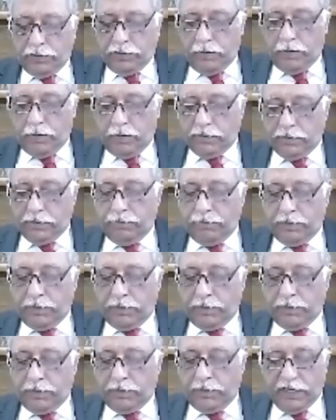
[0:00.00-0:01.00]
clear line of
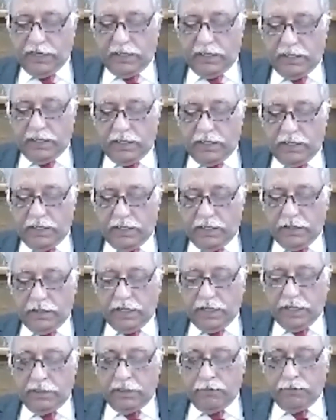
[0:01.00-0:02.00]
command,
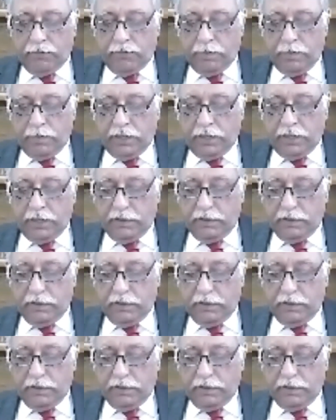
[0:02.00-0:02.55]
Xinjiang